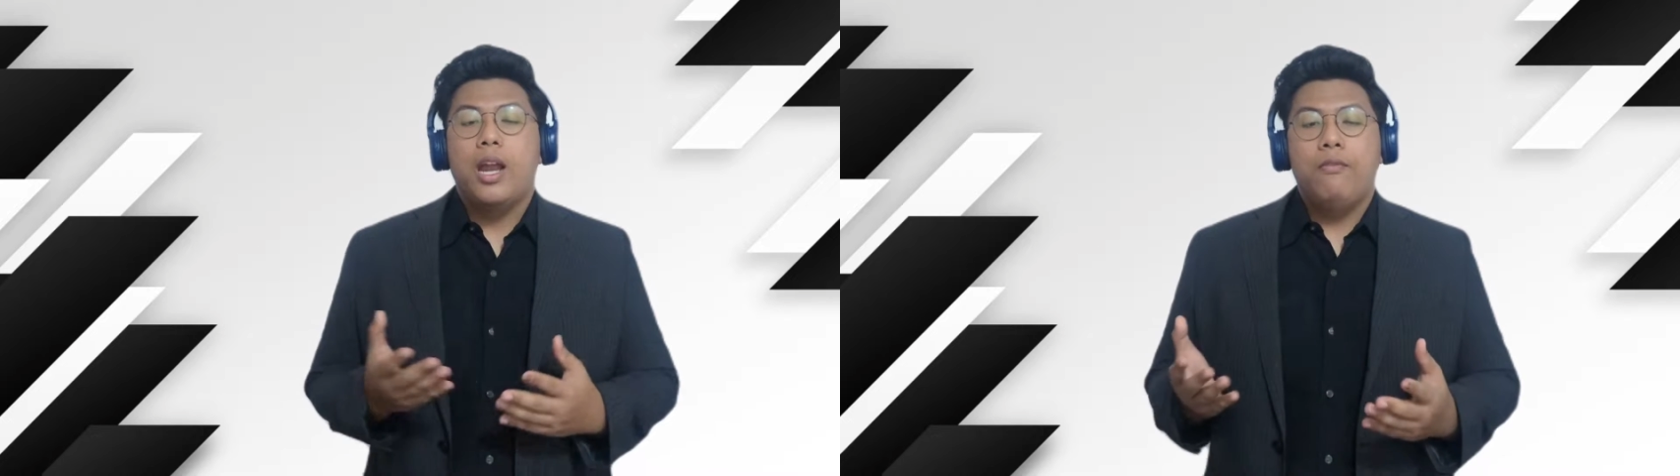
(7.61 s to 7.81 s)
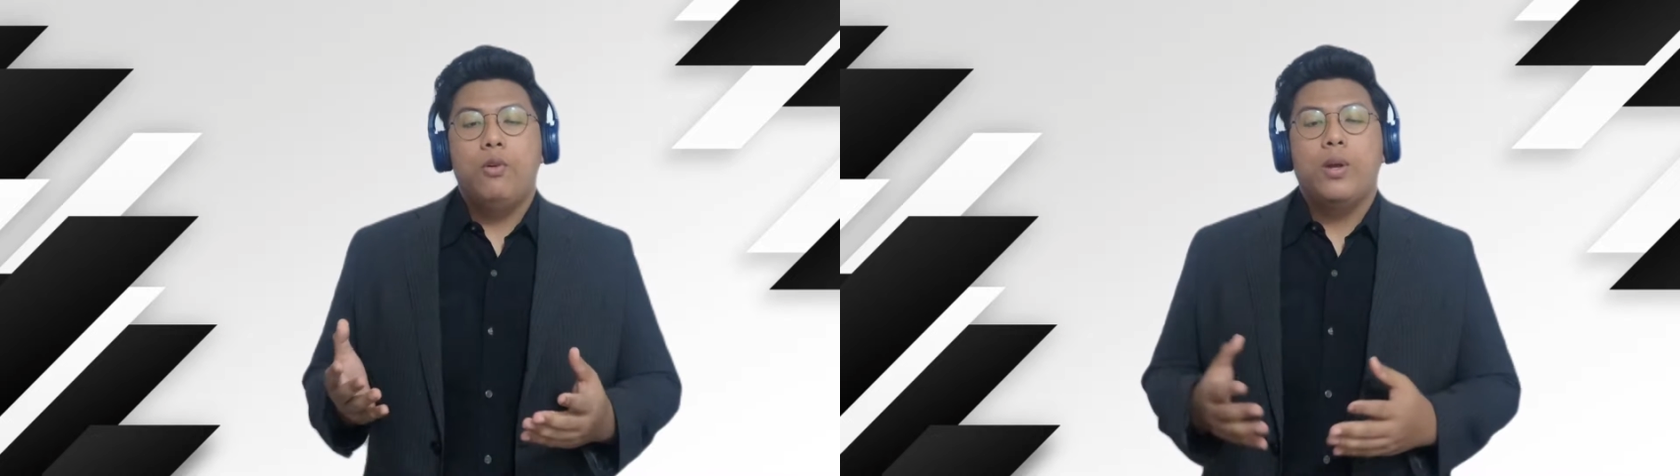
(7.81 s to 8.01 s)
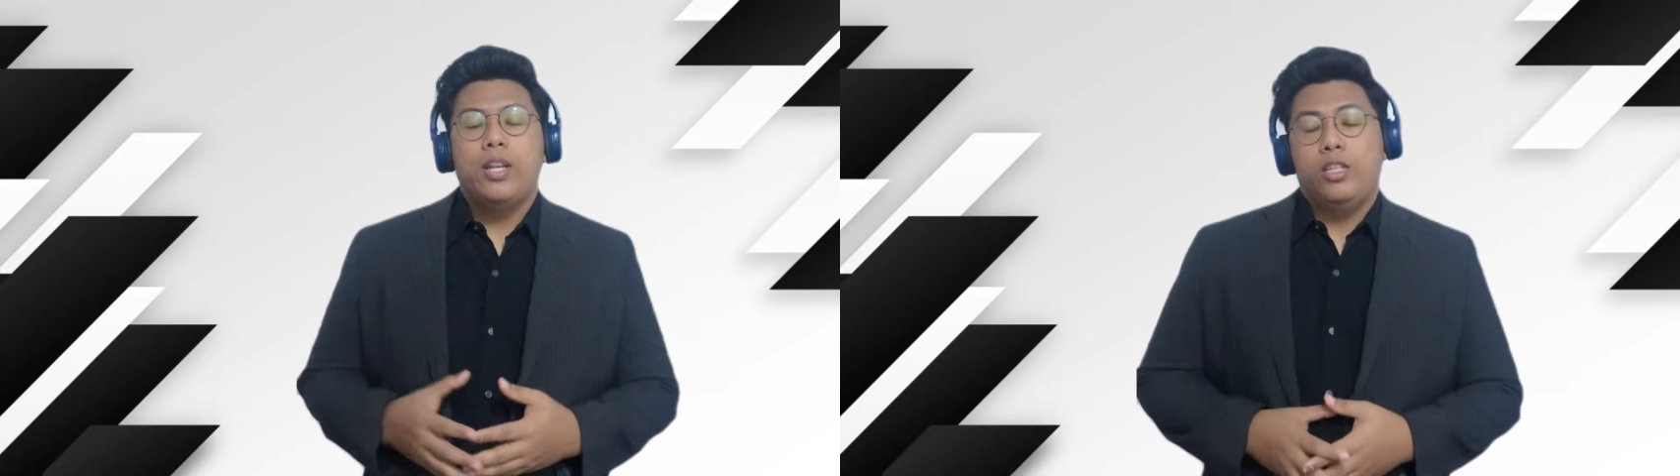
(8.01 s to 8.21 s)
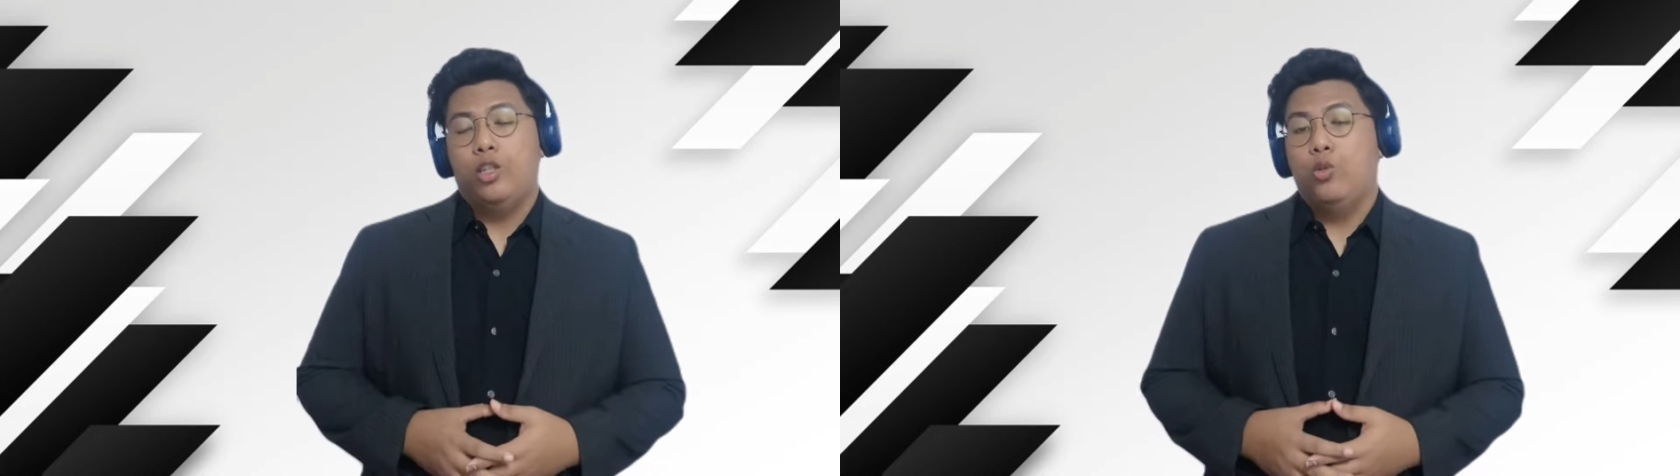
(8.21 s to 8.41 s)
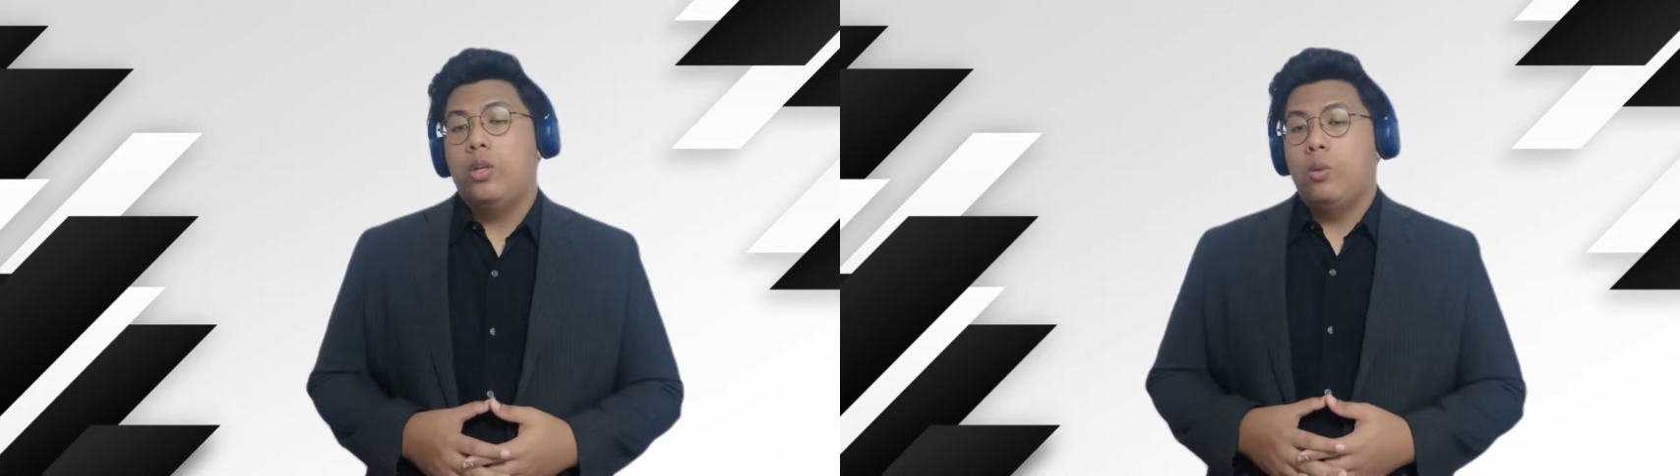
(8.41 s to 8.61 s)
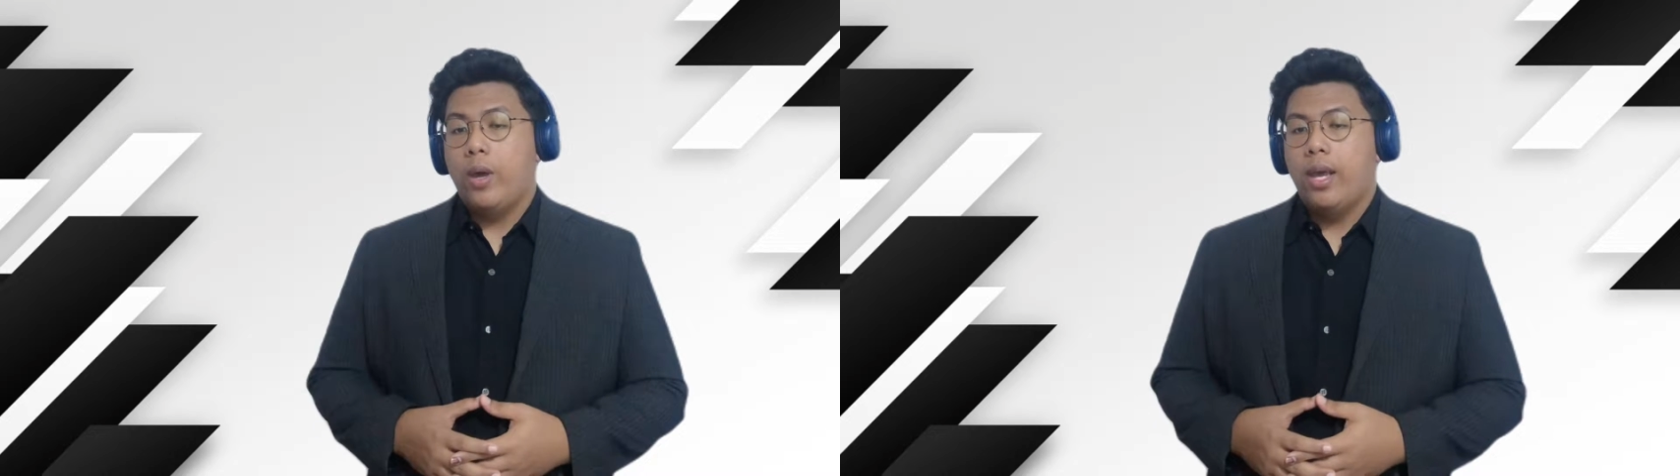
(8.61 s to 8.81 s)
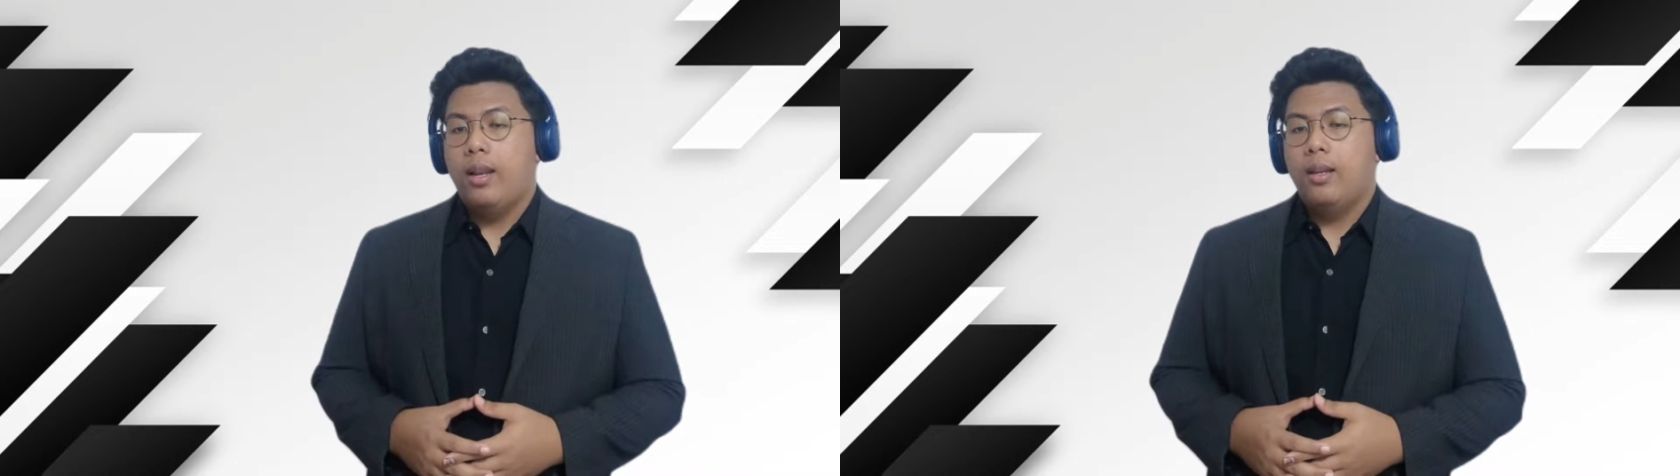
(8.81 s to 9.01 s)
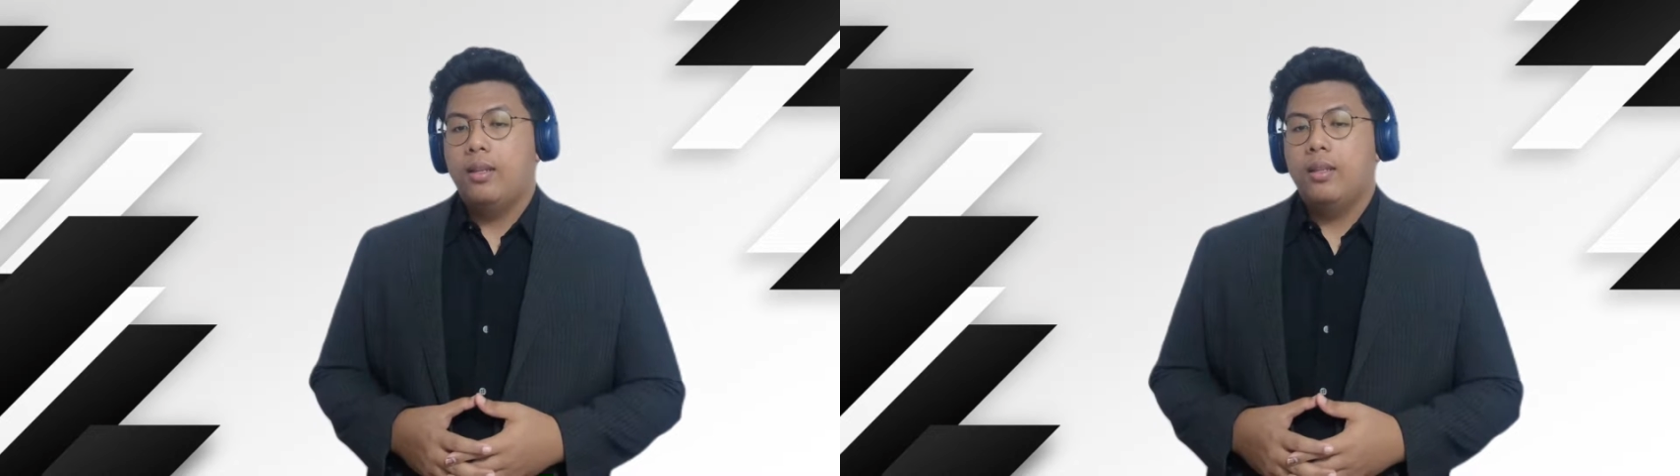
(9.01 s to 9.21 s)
everyone is doing well.